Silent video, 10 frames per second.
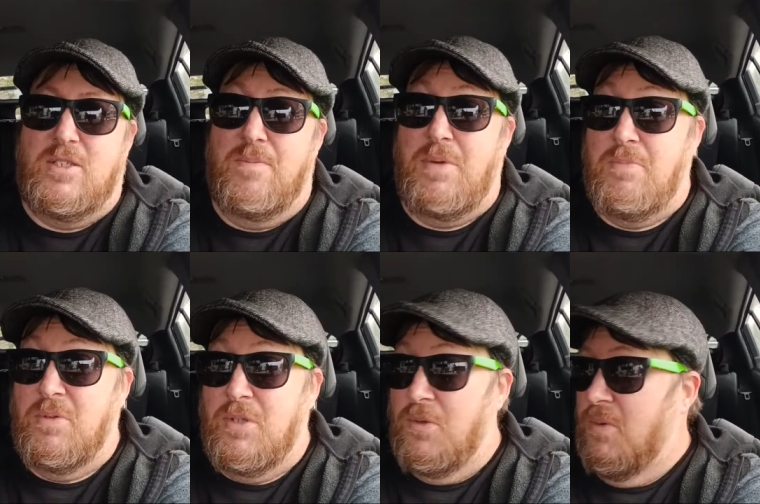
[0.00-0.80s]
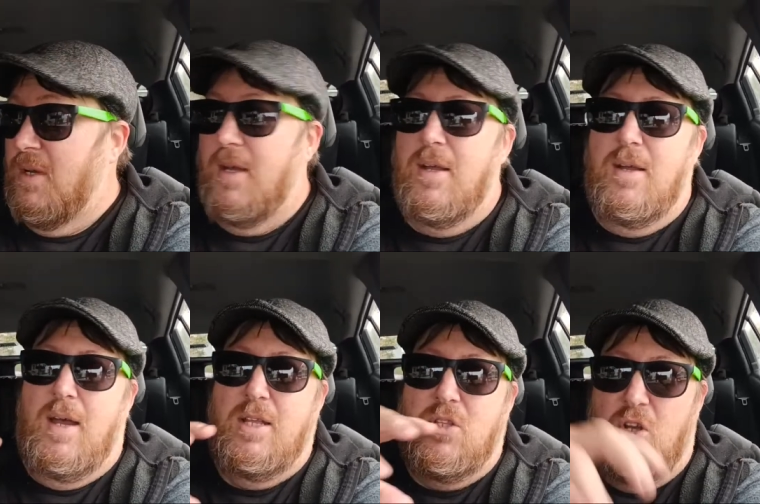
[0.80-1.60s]
some people do.
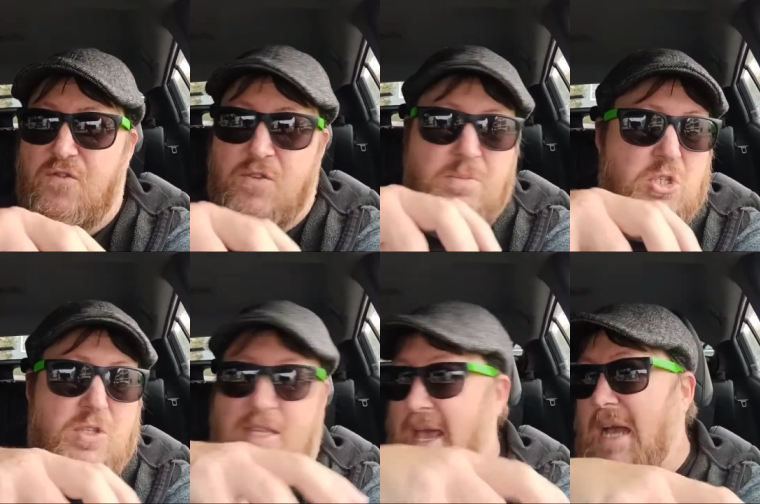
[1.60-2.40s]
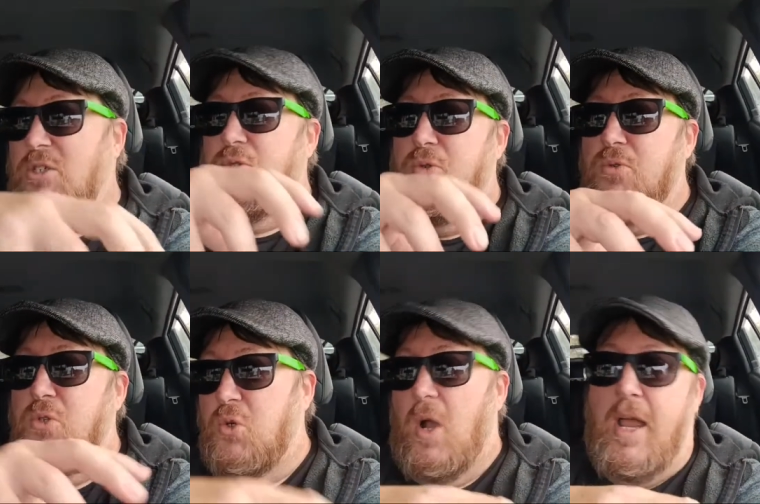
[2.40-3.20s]
I took from the, actual
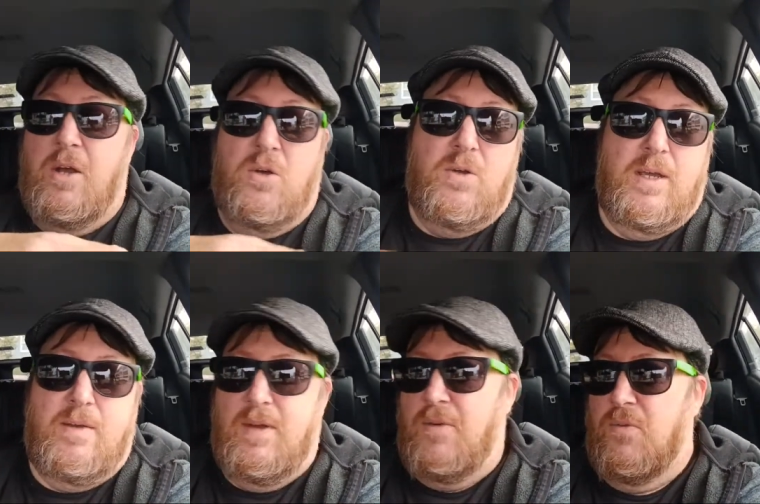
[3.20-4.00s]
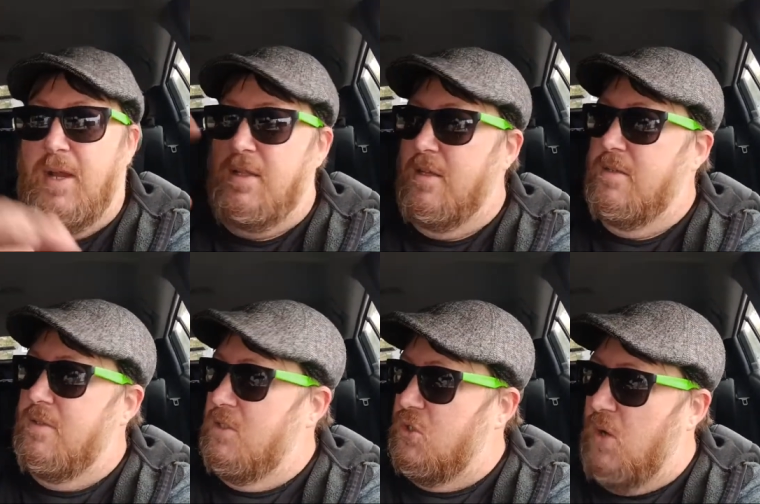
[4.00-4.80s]
trial. I, I read the,
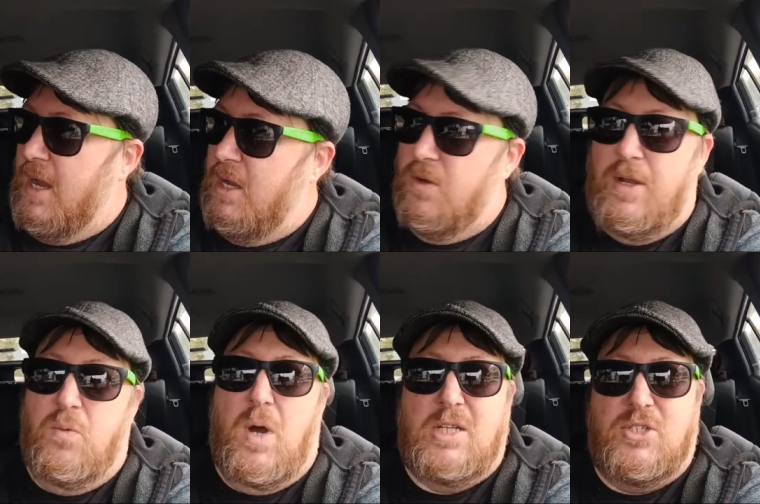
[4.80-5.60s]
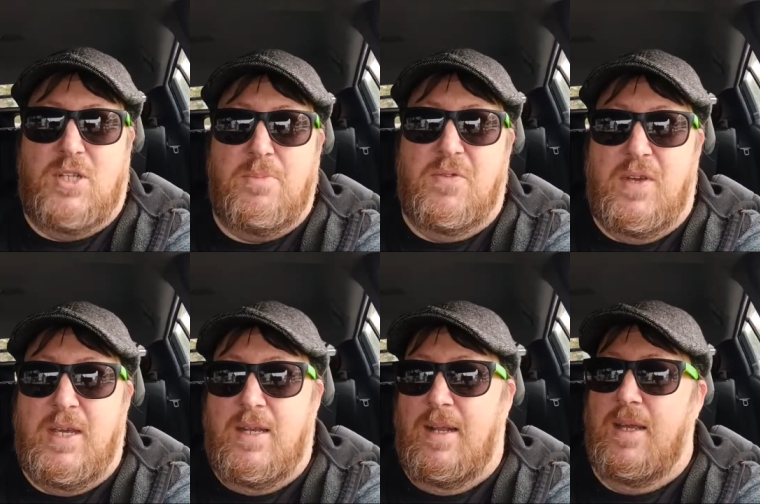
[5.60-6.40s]
the trial and I watched some of
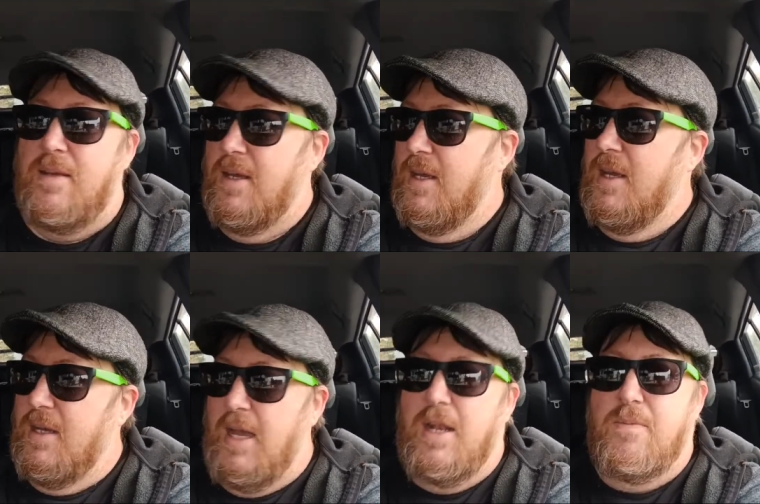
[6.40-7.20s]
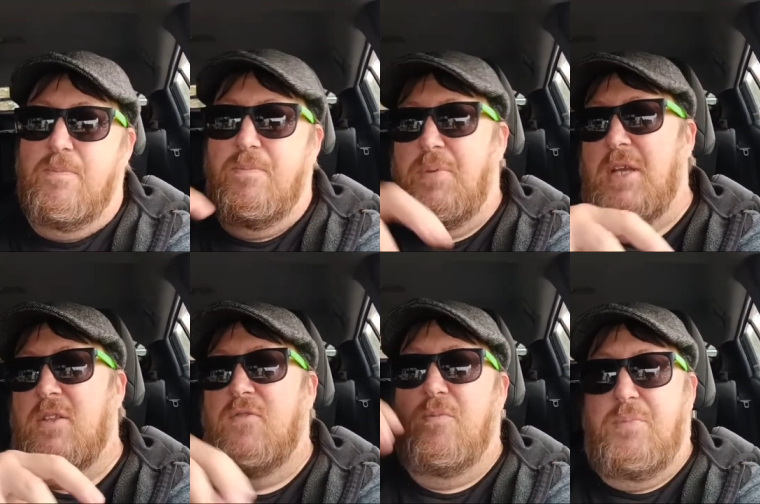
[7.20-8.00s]
it and I kind of
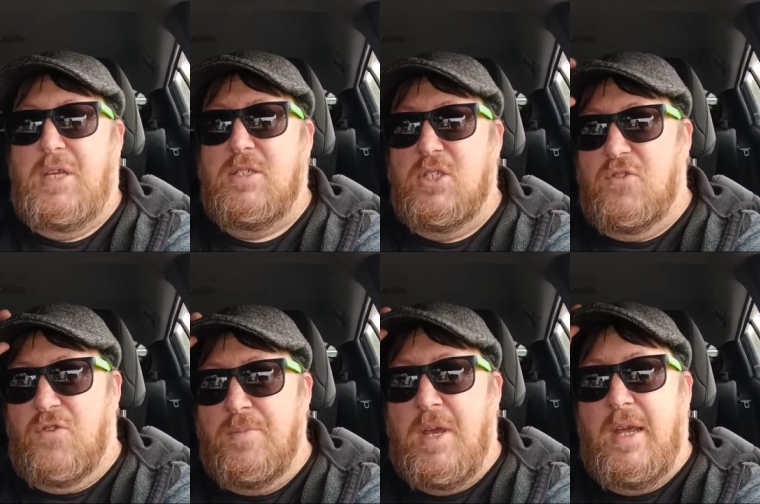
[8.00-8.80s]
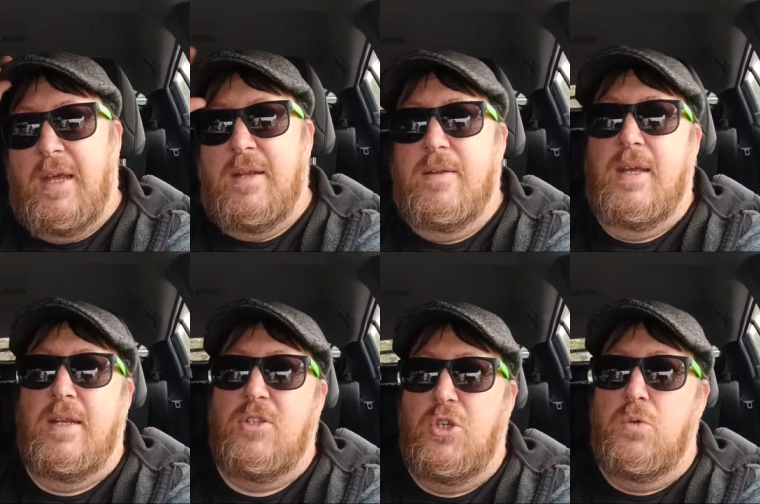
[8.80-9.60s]
picked pieces from it and
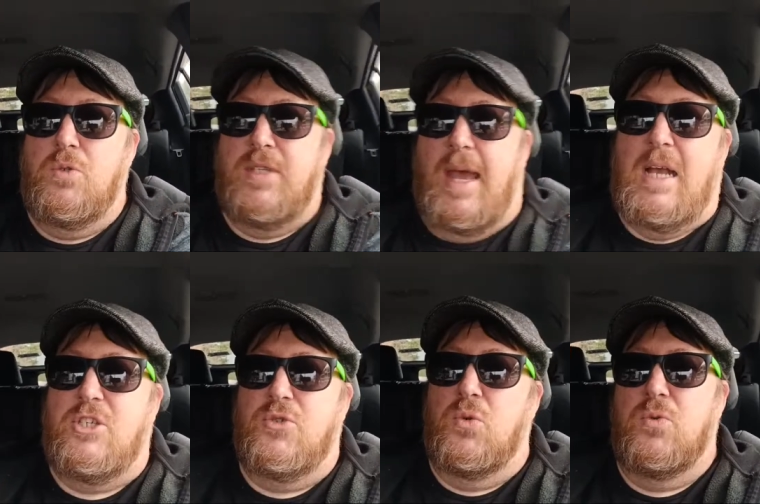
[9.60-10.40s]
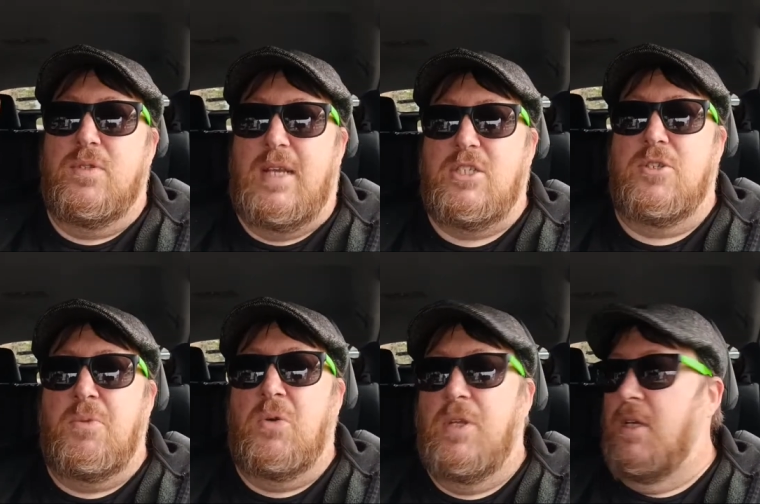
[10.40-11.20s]
and use actual
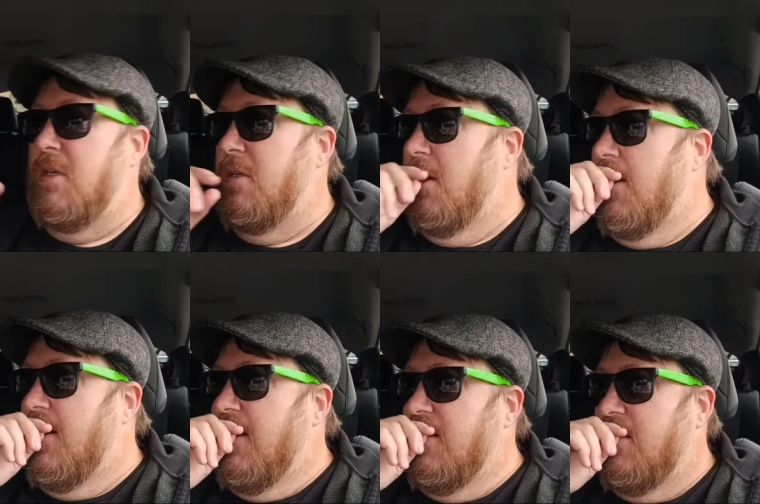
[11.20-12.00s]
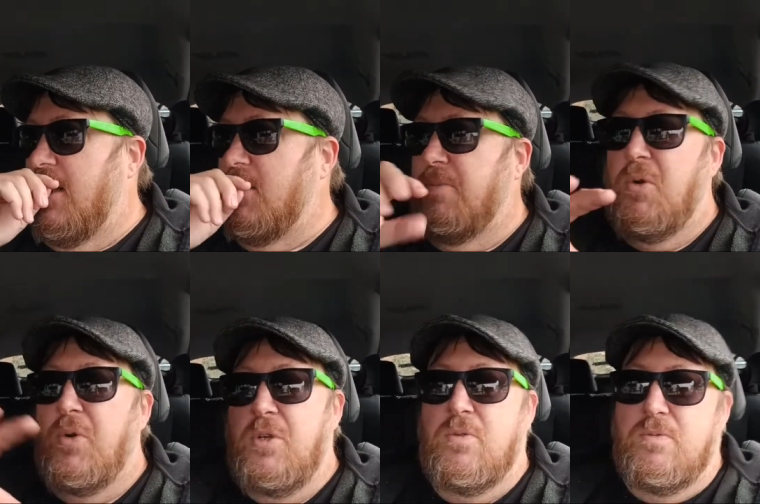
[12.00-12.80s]
testimony
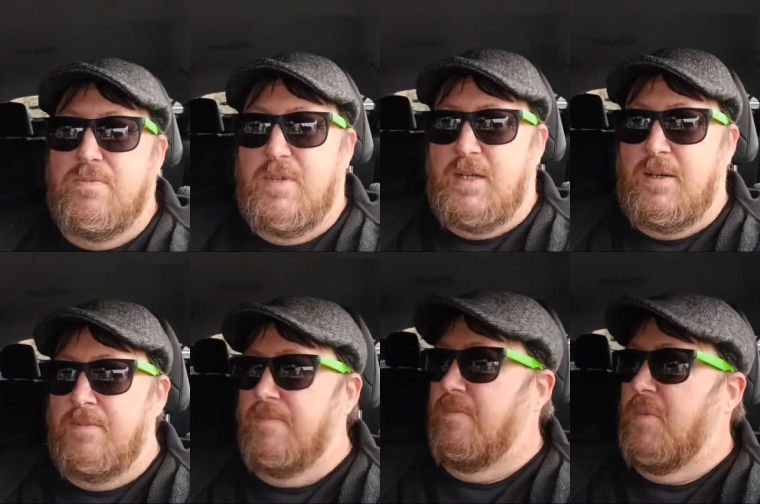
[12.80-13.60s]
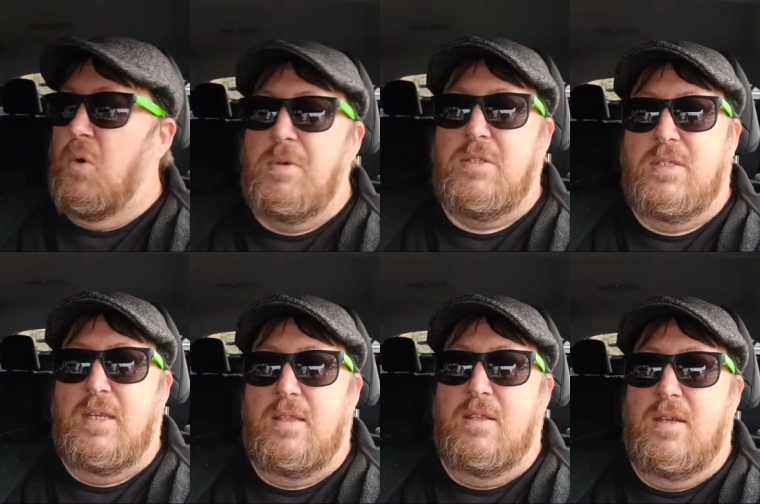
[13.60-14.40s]
testimonial um, moments
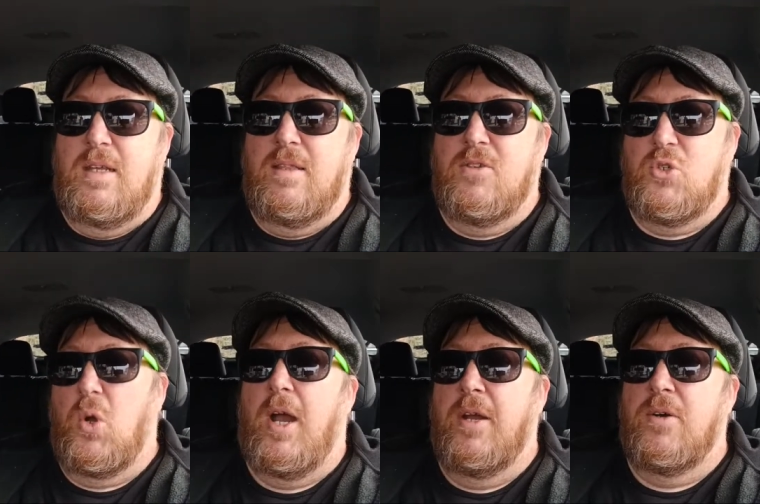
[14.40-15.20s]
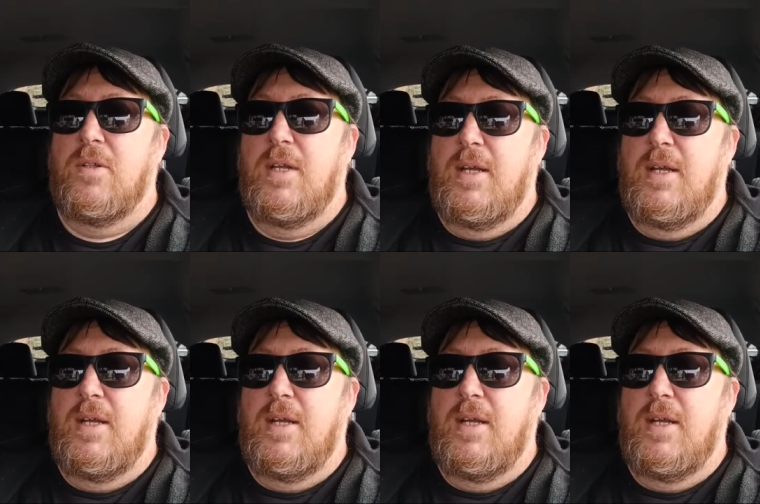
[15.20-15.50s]
in the in the trial